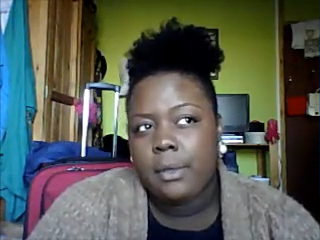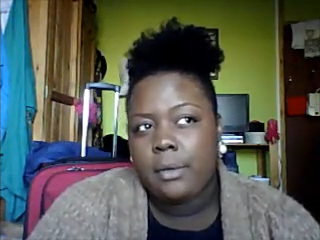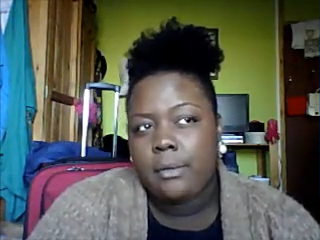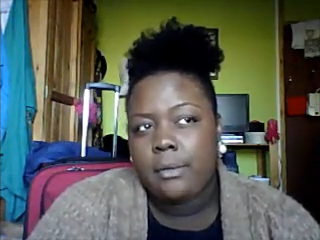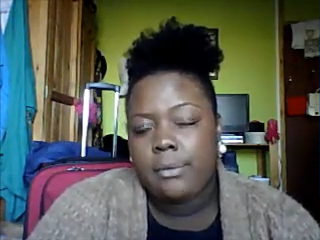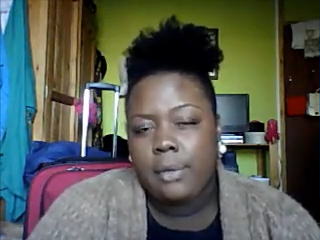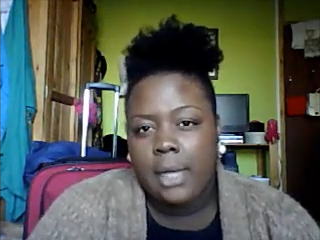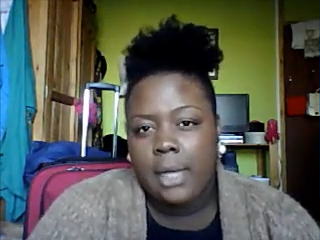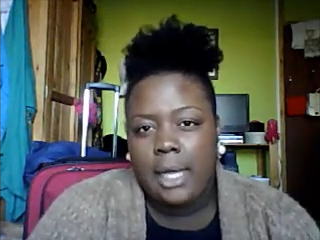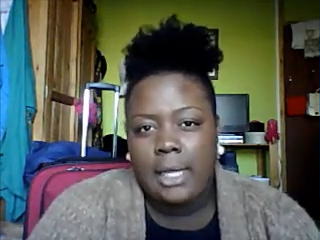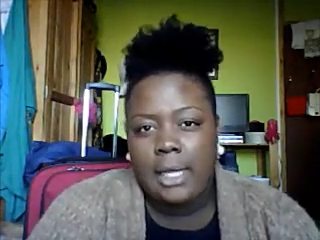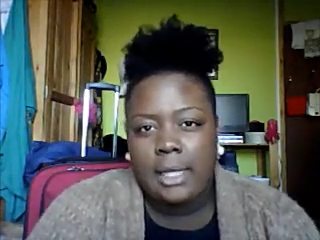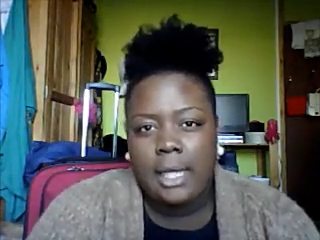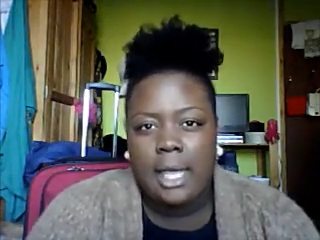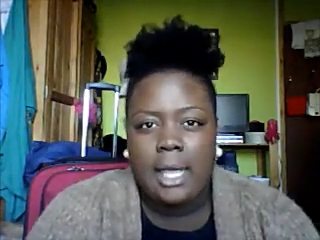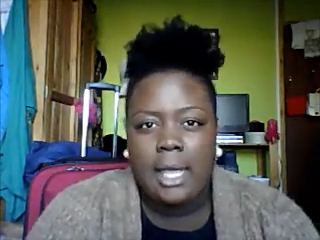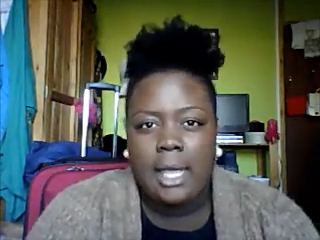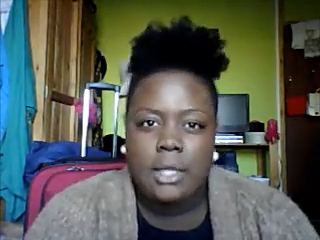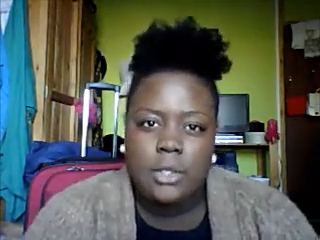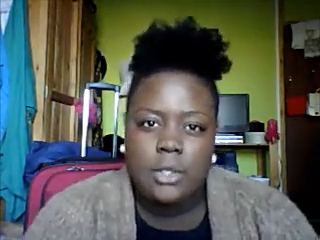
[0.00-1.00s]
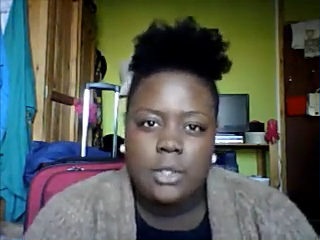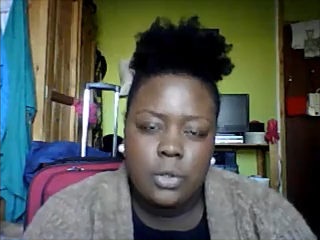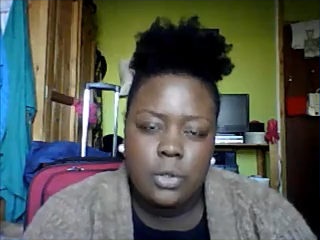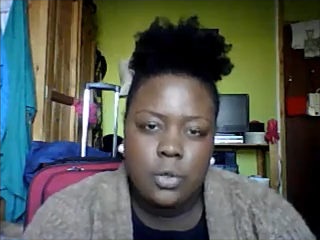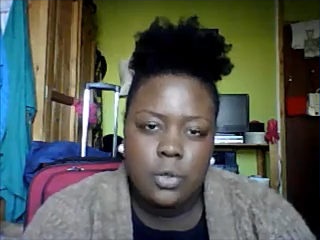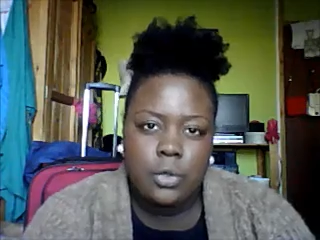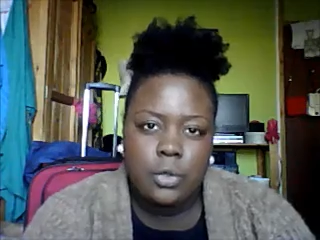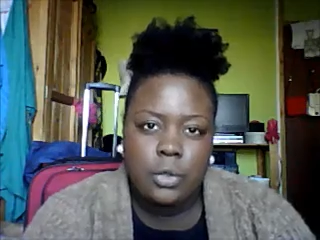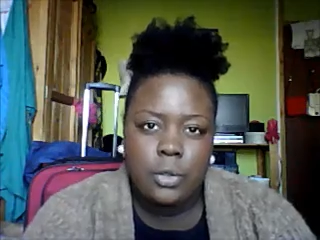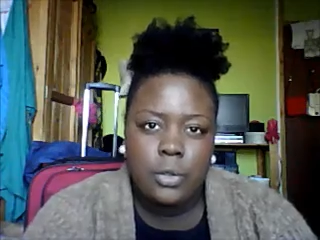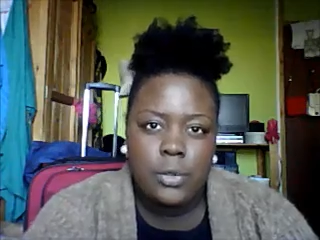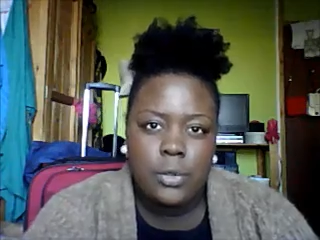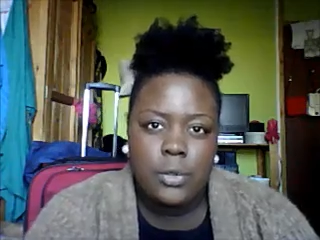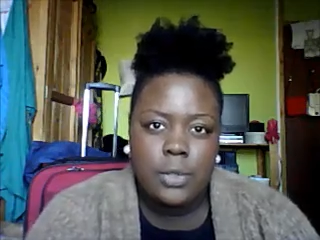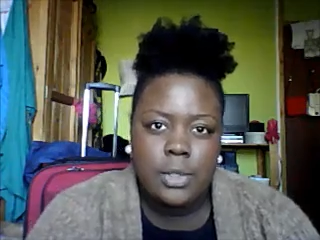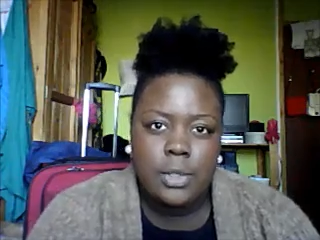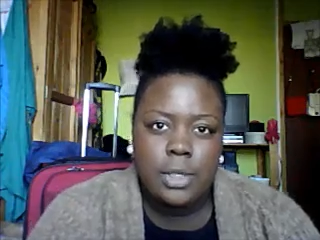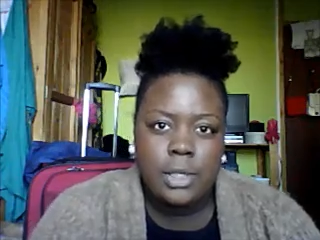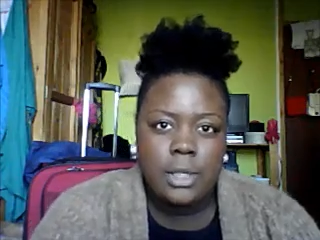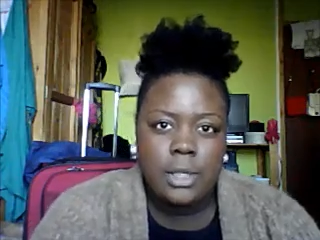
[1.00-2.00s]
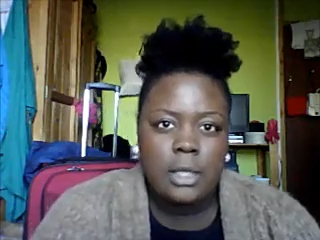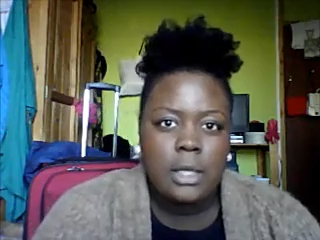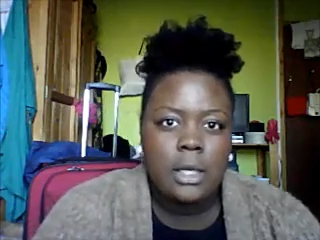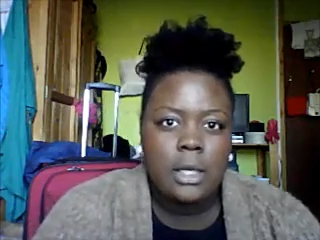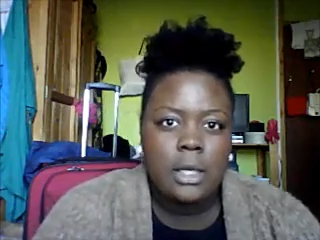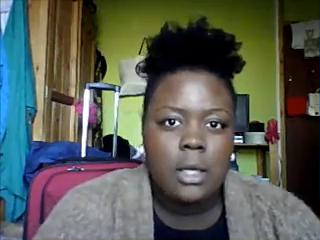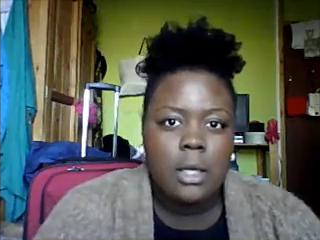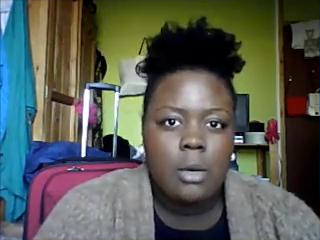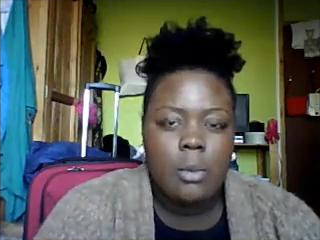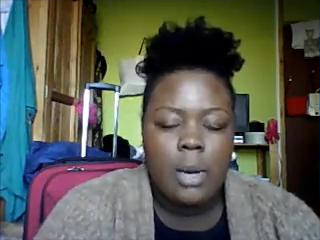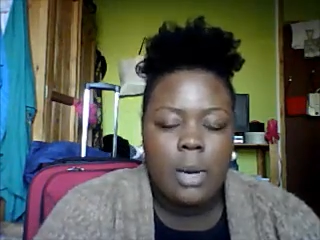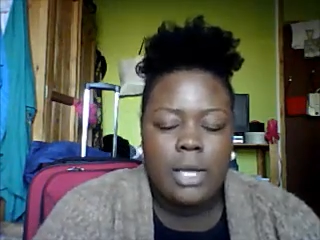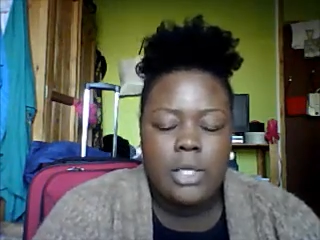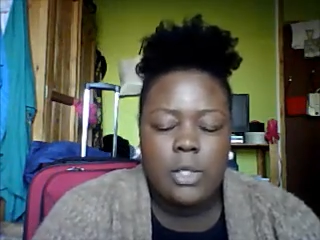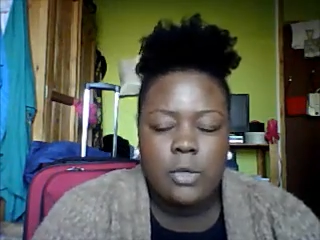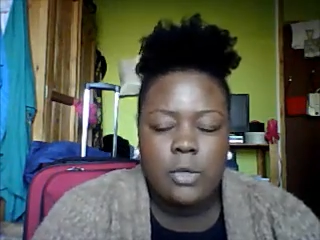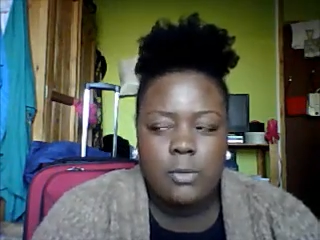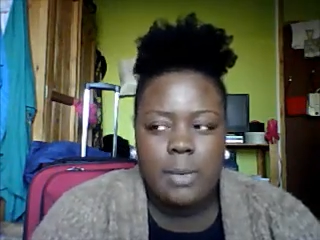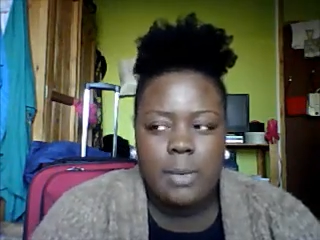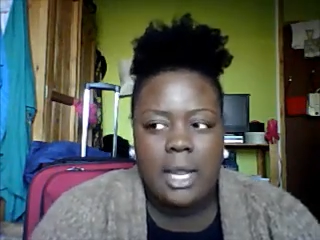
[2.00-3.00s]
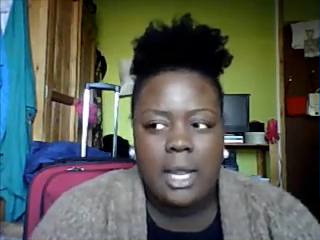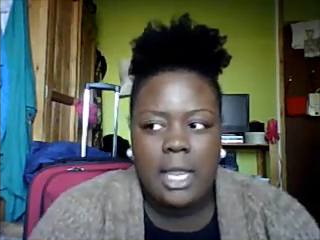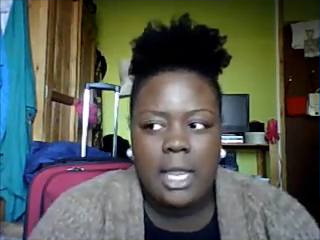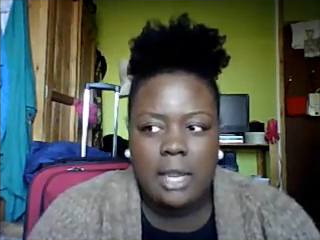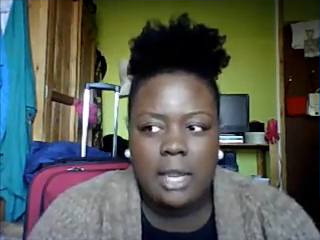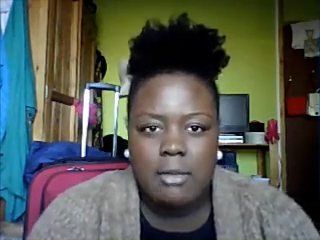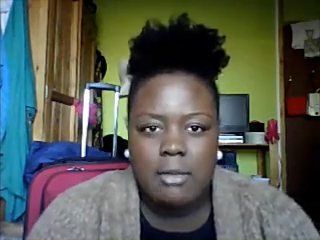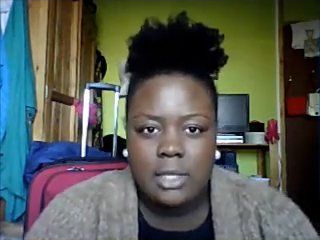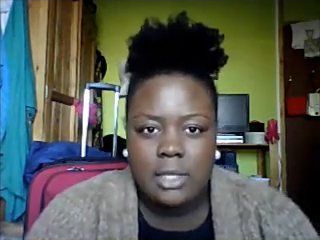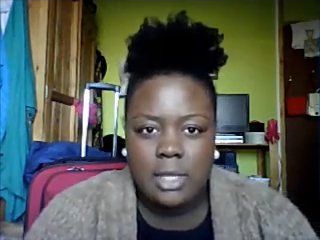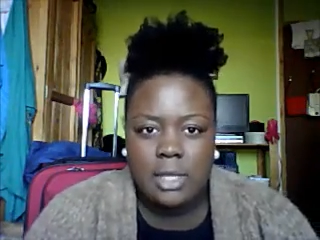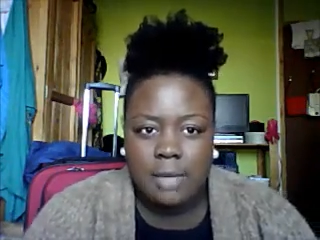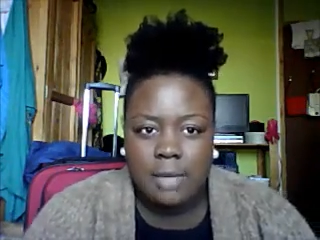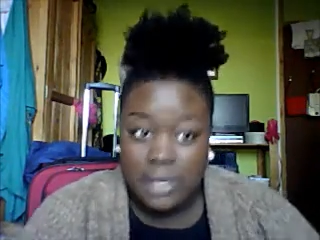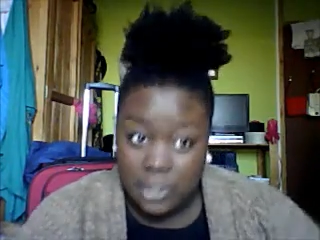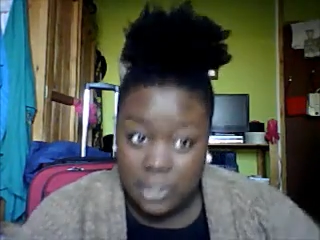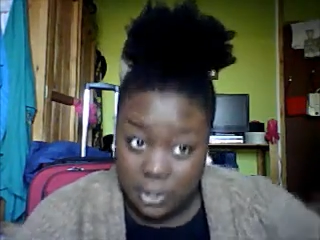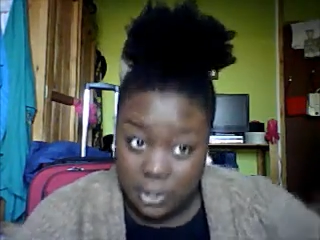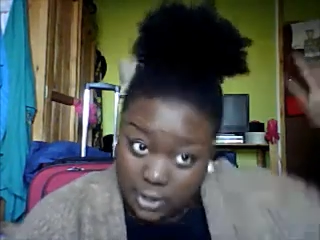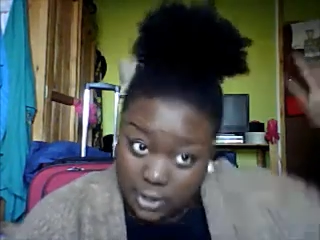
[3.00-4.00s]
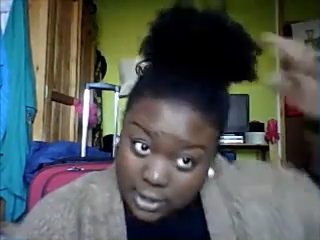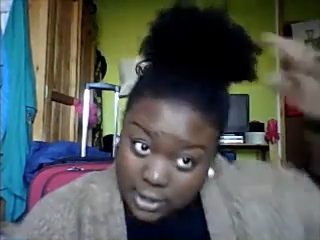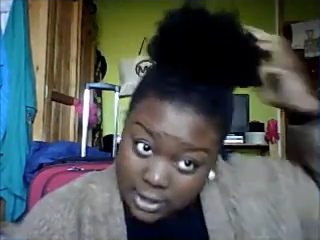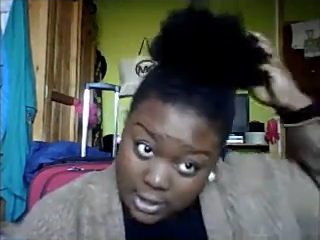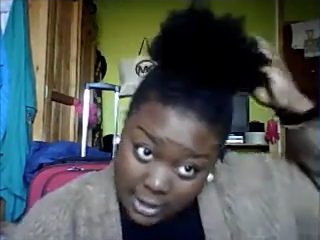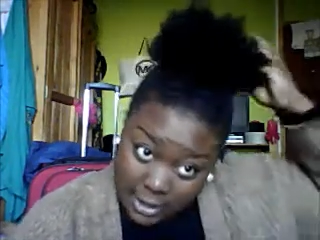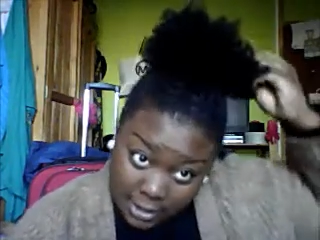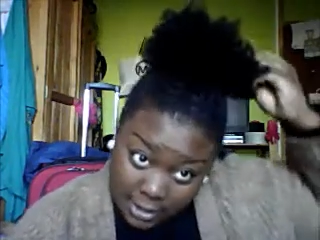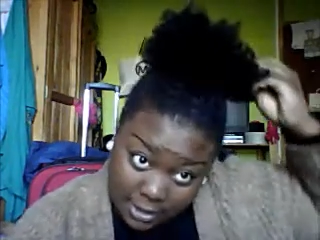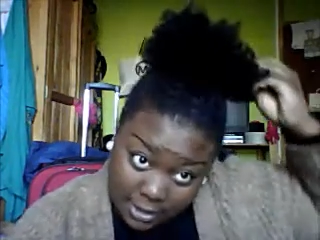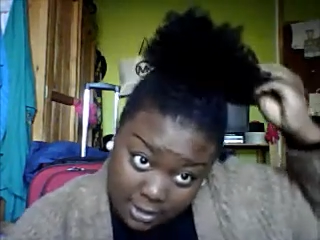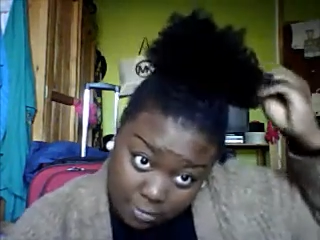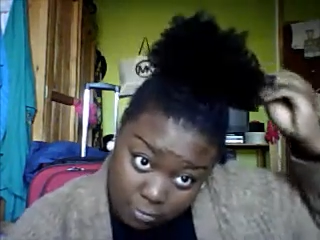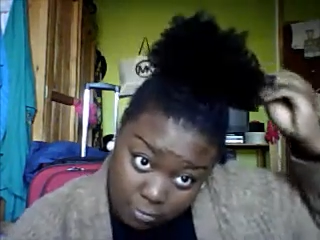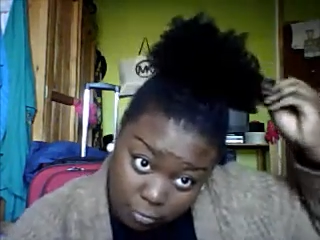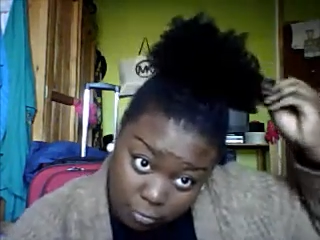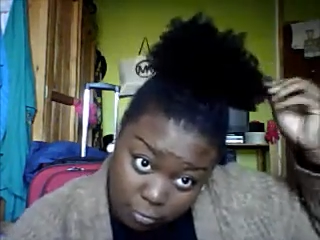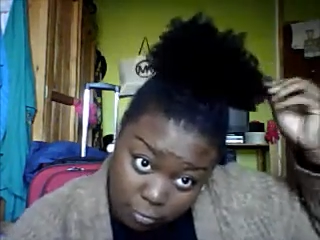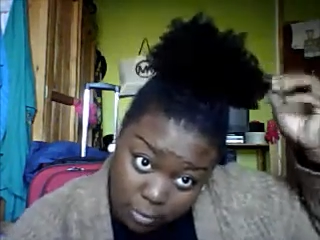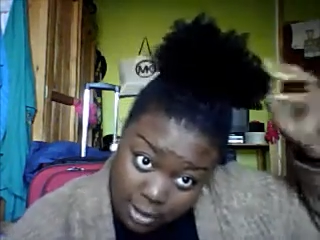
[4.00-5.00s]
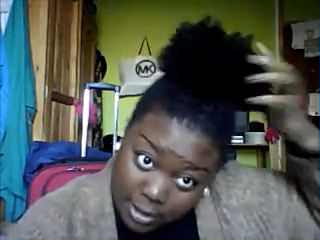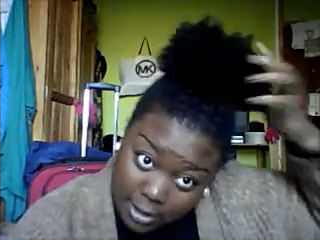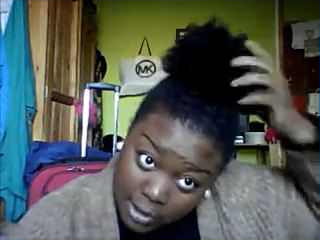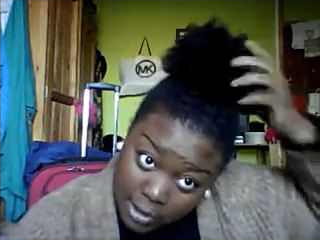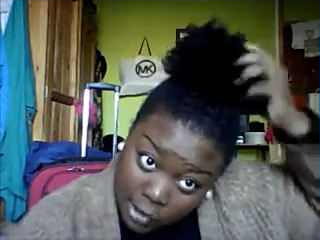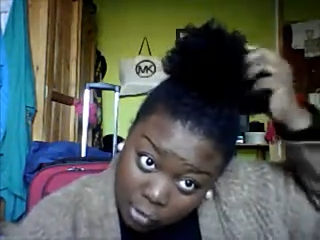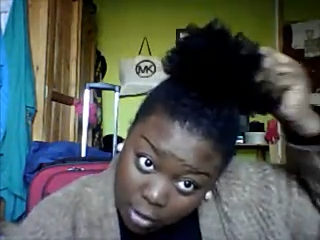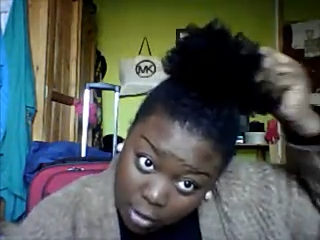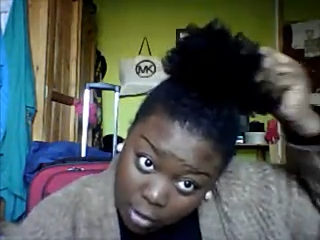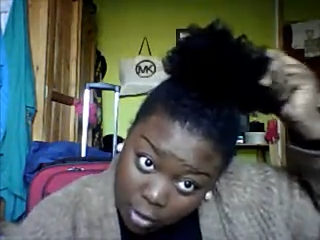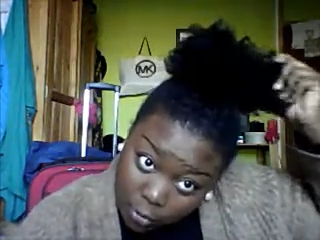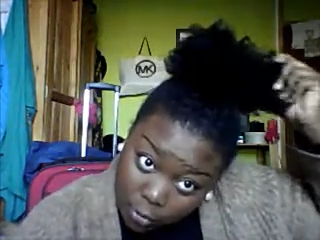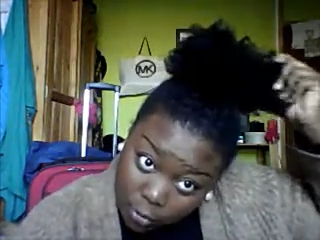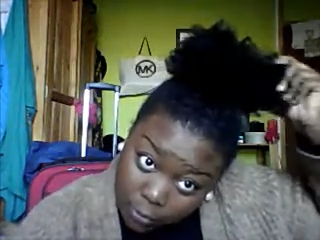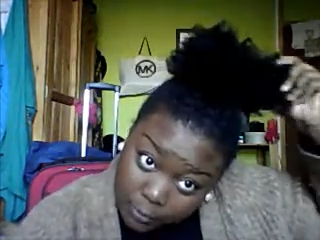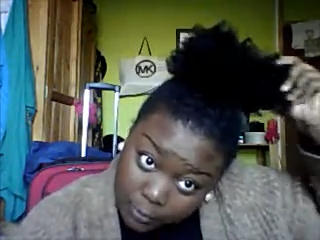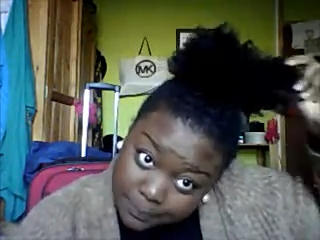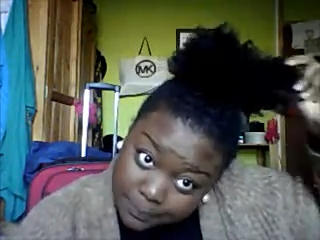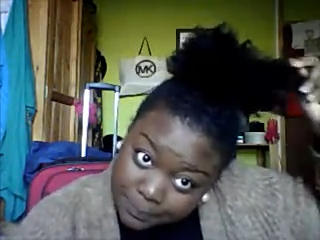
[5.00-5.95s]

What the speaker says: for like hair tutorials and what I do with my hair and stuff. As you can see, it's really grown